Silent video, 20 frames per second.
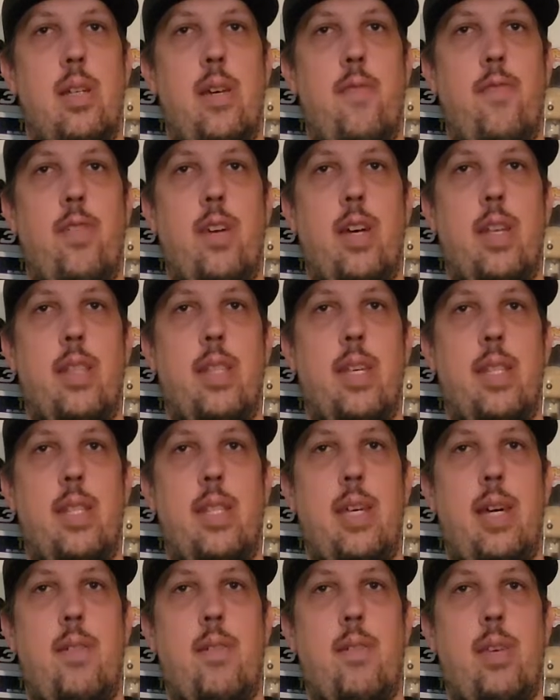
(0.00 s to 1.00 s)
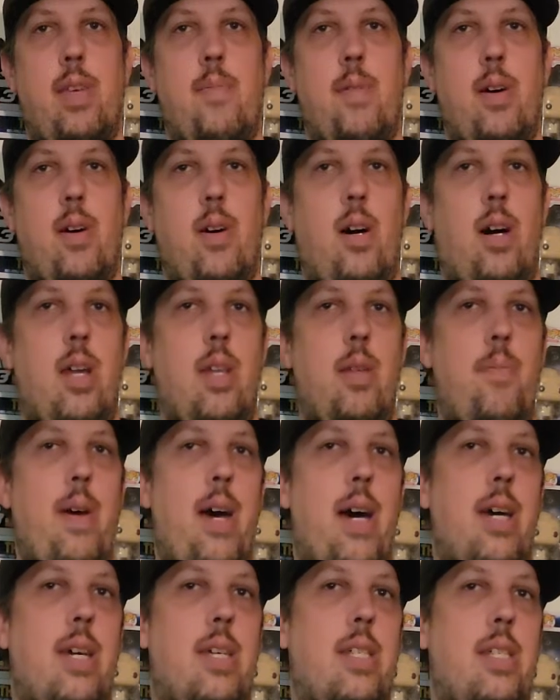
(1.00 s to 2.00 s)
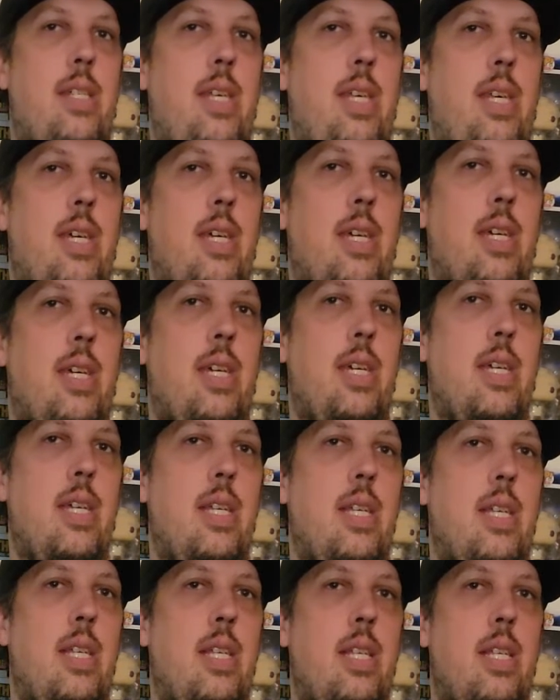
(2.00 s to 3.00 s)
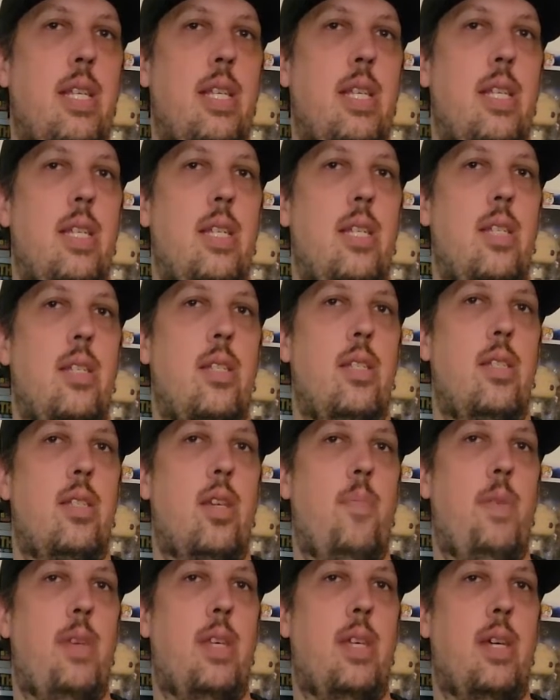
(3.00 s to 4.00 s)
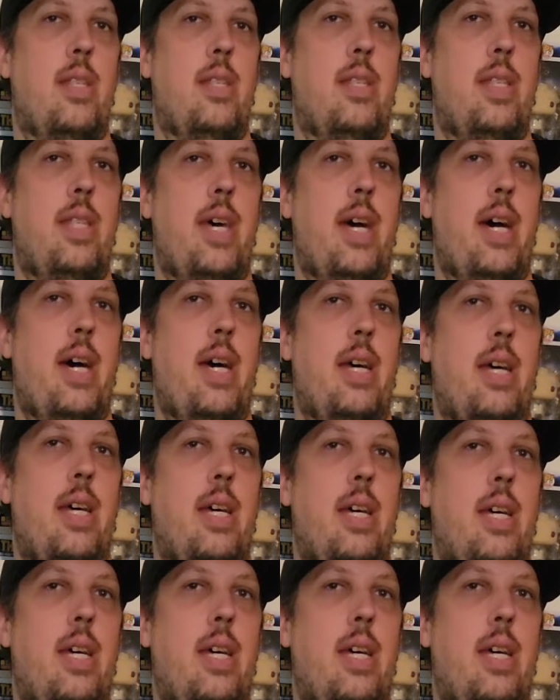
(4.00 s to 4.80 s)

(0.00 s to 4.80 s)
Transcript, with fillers: I forgot that that came out automatically. Oh, you have thorns on. So because of that,